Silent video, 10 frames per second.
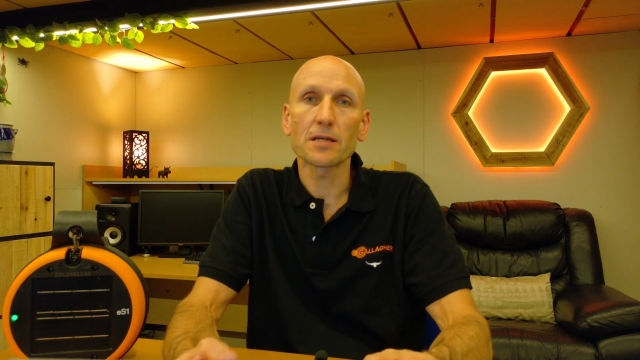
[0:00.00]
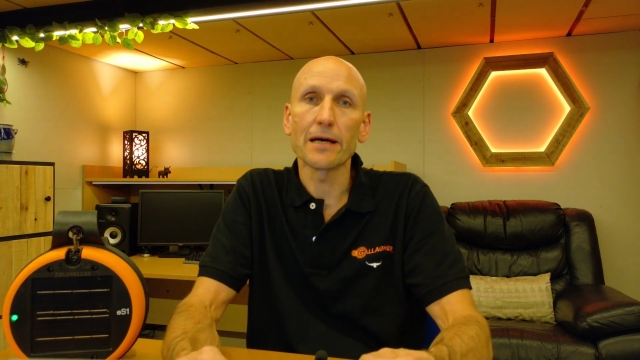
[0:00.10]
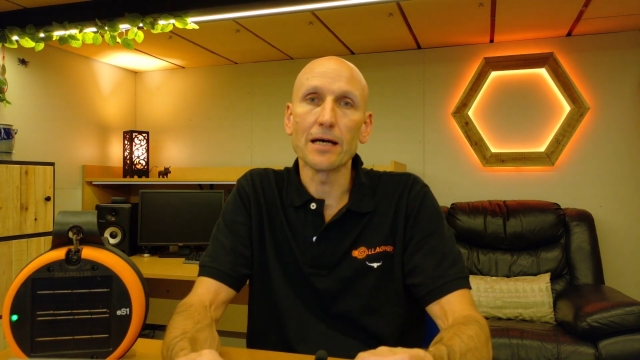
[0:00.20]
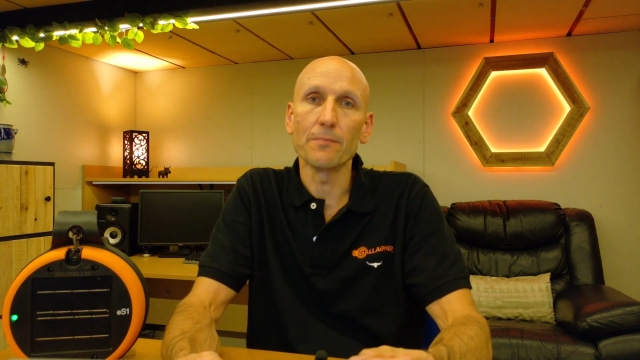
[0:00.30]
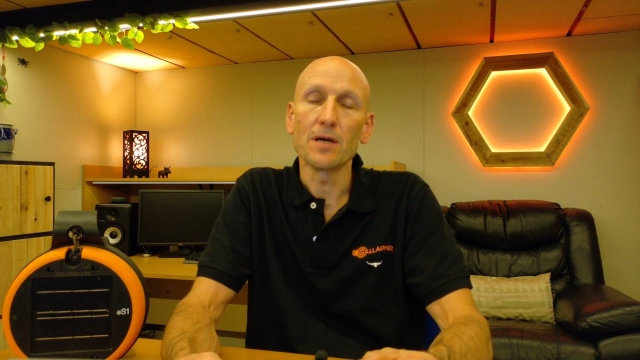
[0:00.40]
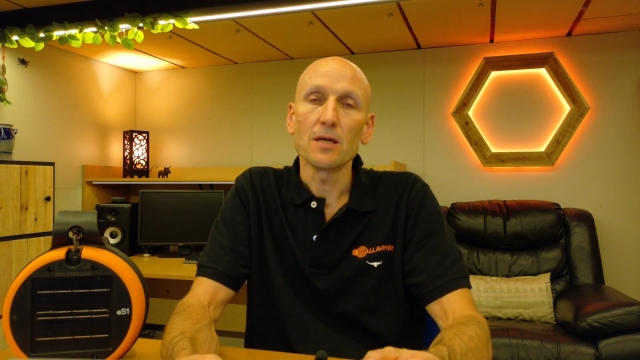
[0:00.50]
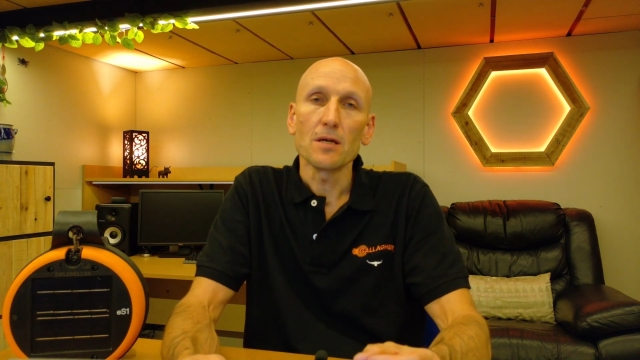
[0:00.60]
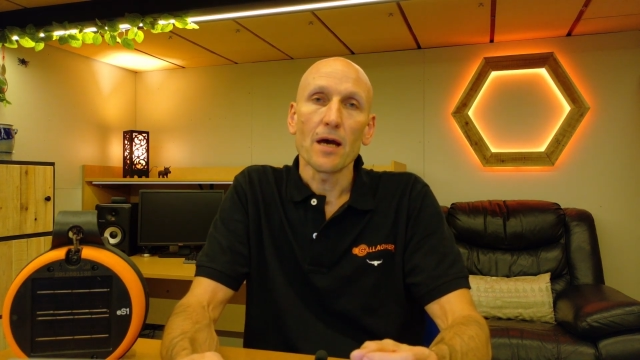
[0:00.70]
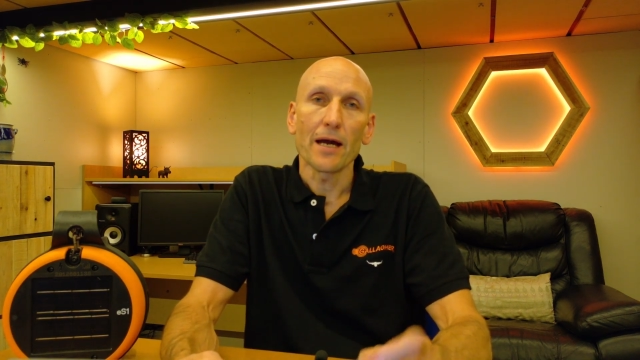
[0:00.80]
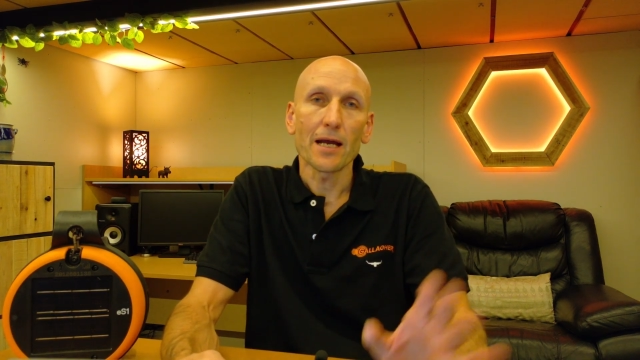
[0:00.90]

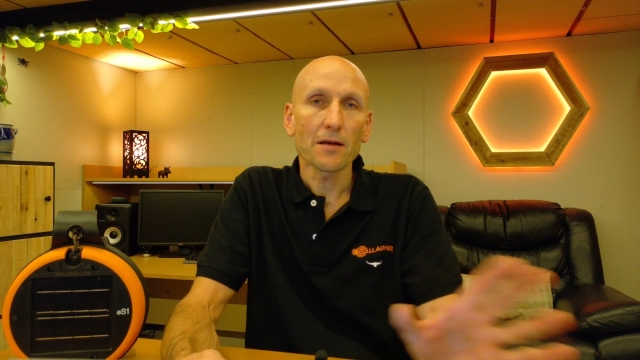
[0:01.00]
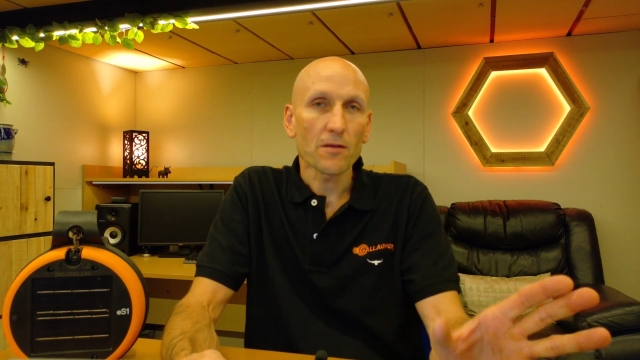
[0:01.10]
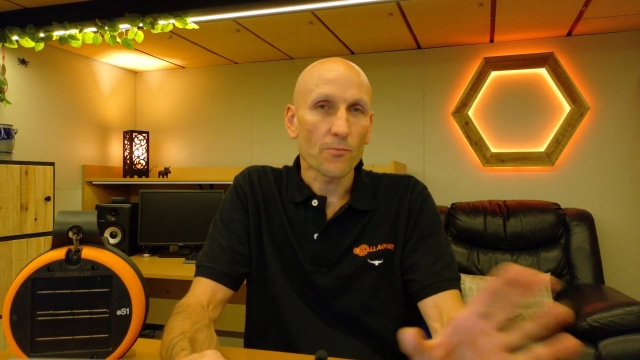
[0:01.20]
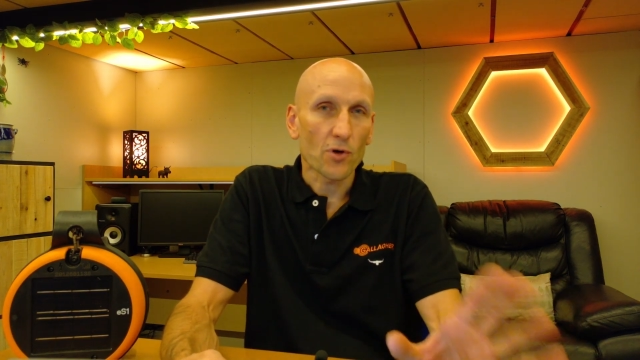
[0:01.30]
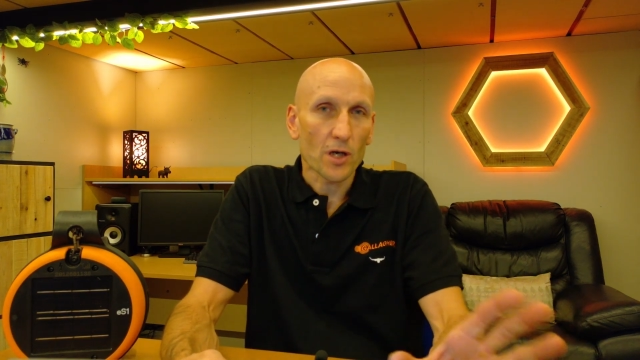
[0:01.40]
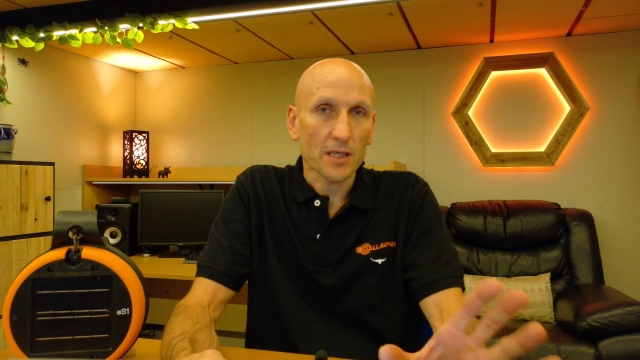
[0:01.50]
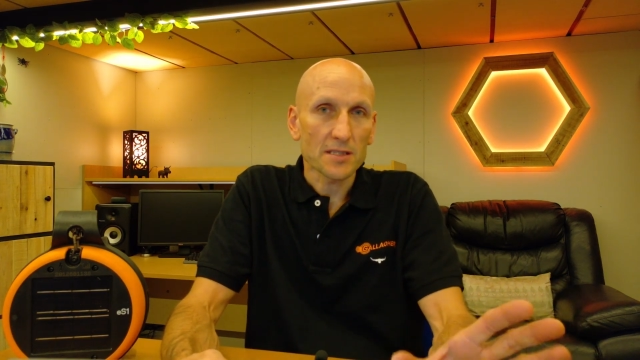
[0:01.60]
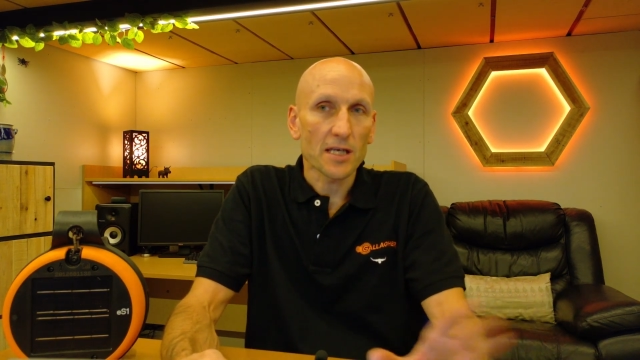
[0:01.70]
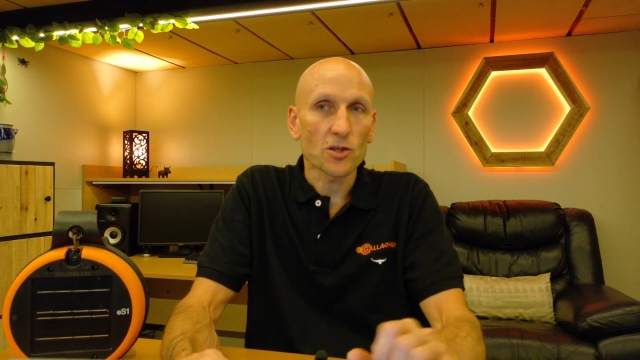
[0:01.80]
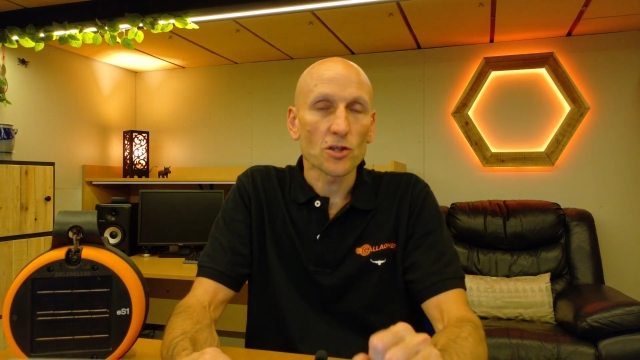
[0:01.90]
and under the product
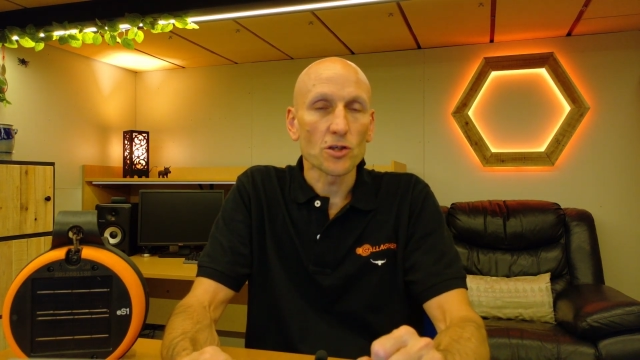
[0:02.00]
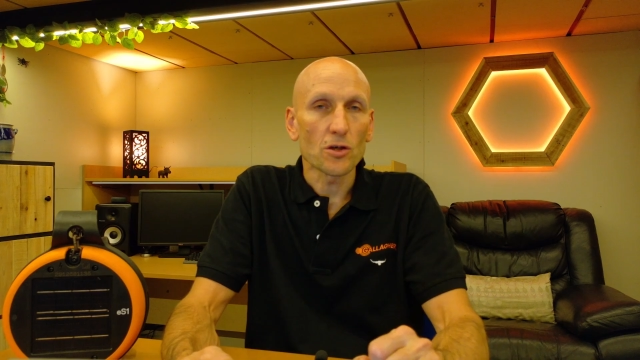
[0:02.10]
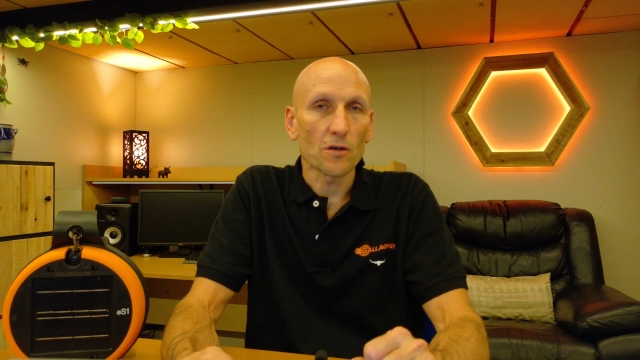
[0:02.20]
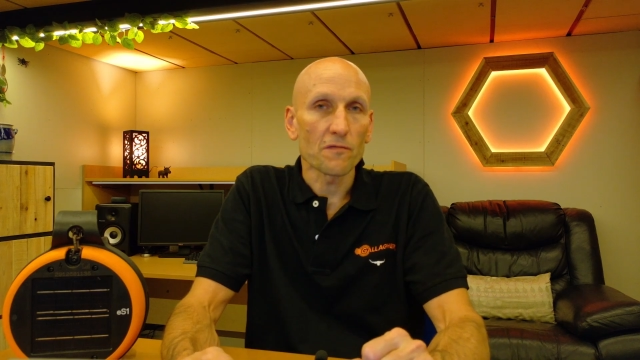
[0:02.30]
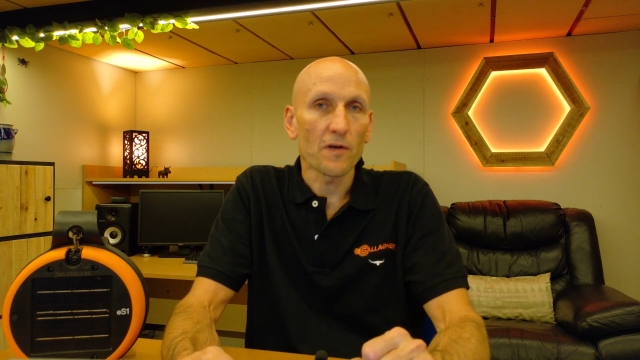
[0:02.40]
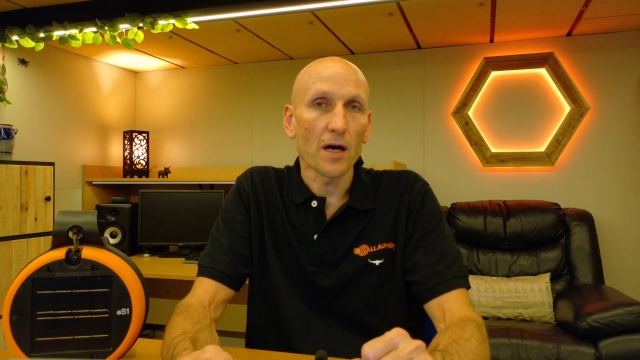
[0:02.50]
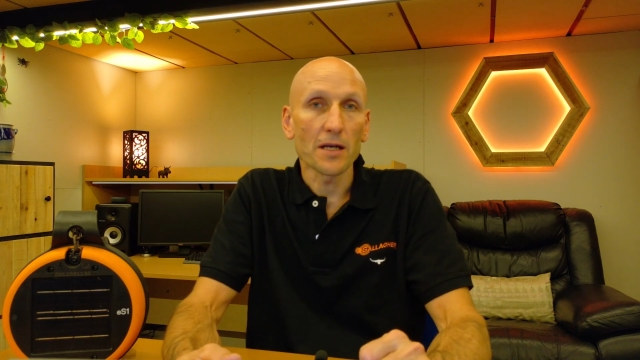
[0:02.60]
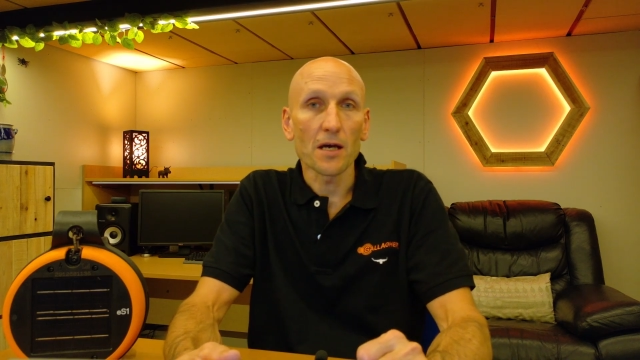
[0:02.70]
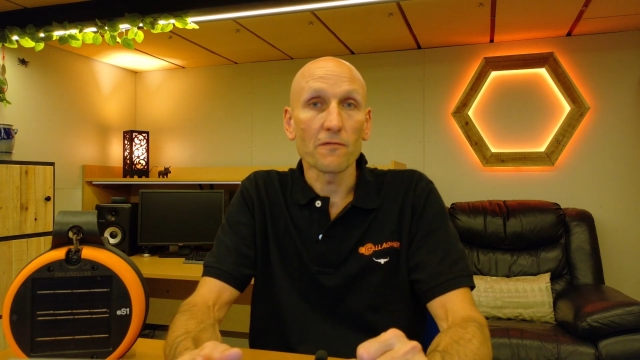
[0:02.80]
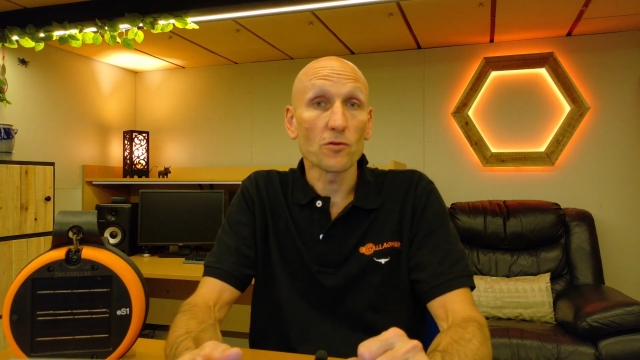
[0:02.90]
section you can find
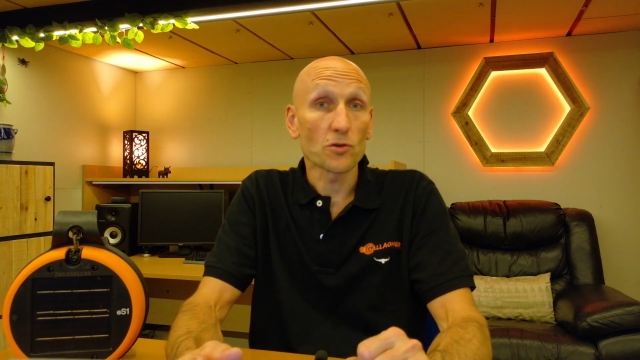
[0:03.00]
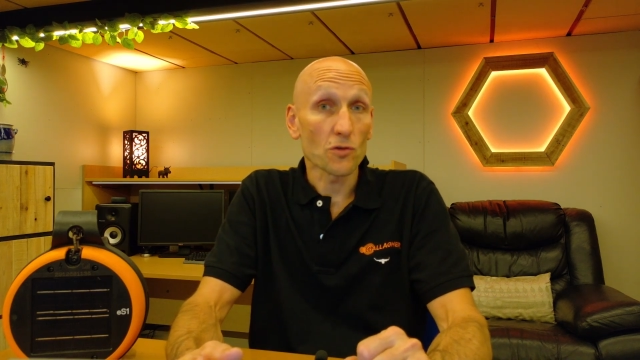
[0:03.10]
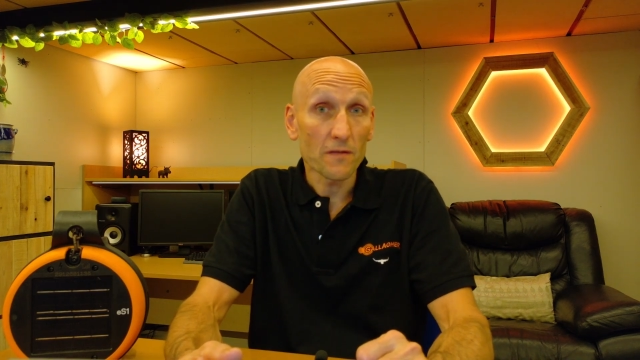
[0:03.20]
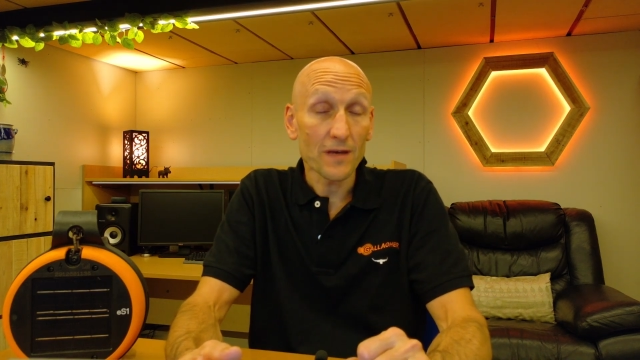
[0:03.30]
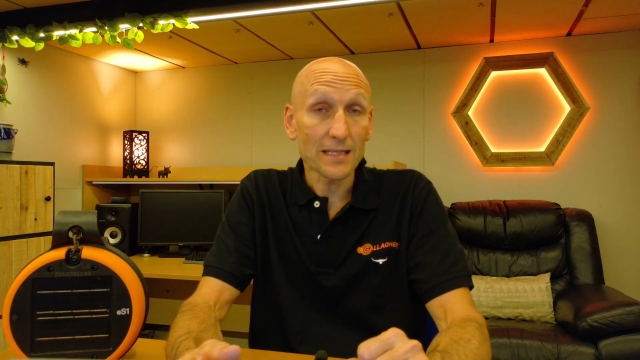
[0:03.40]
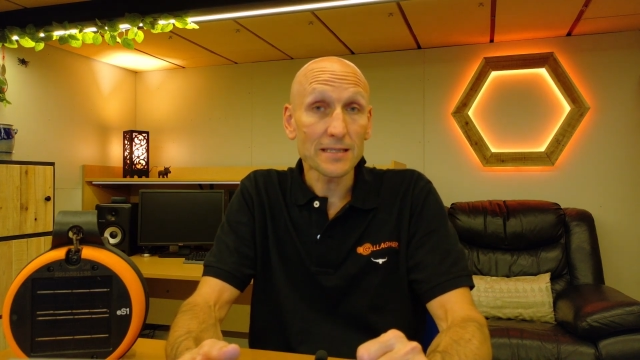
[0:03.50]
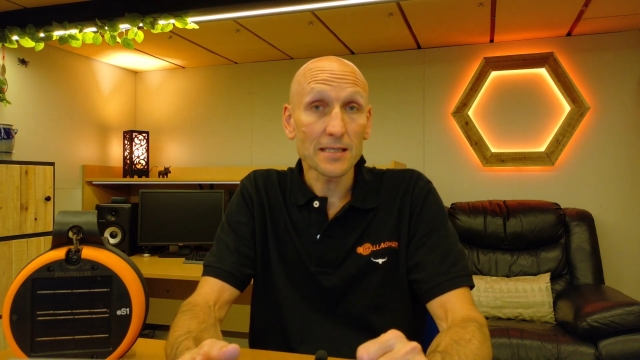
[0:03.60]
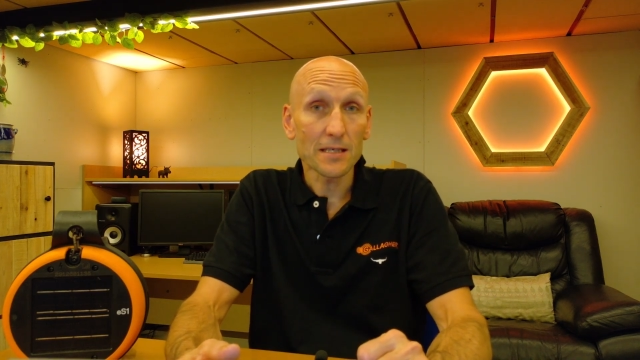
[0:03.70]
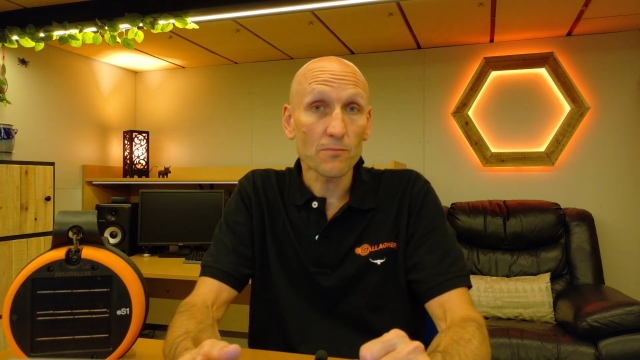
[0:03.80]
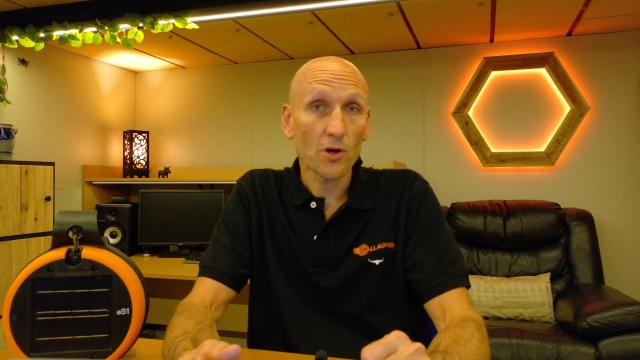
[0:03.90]
our virtual
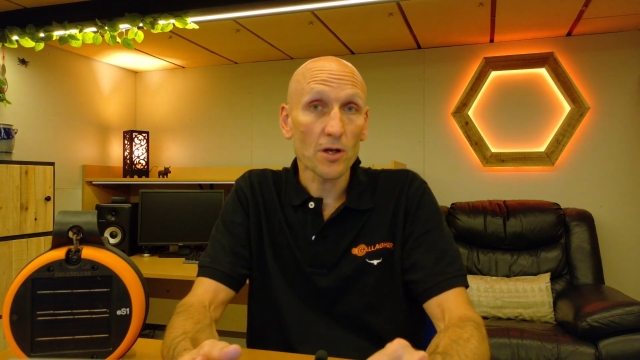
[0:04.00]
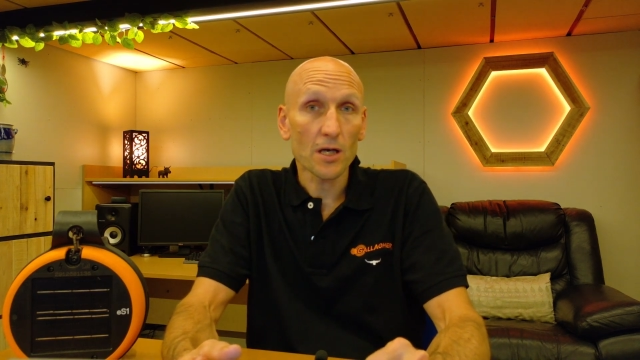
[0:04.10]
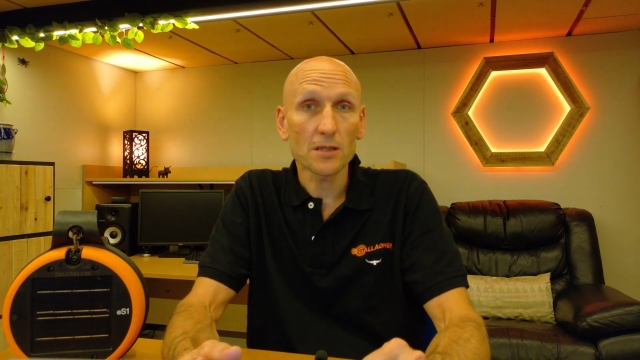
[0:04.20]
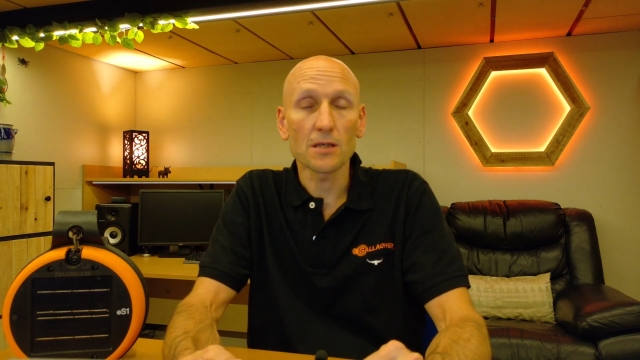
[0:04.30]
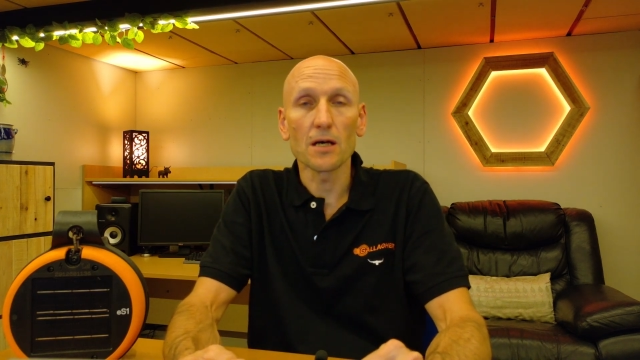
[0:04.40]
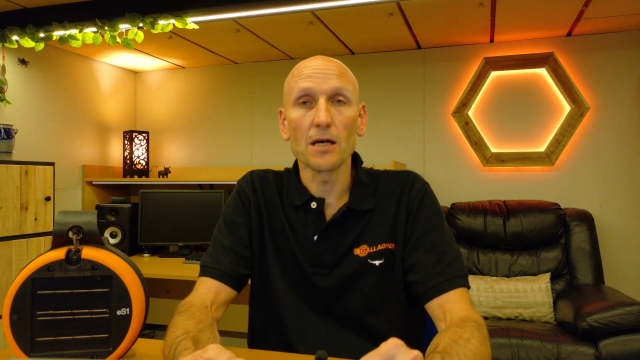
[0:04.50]
fencing product,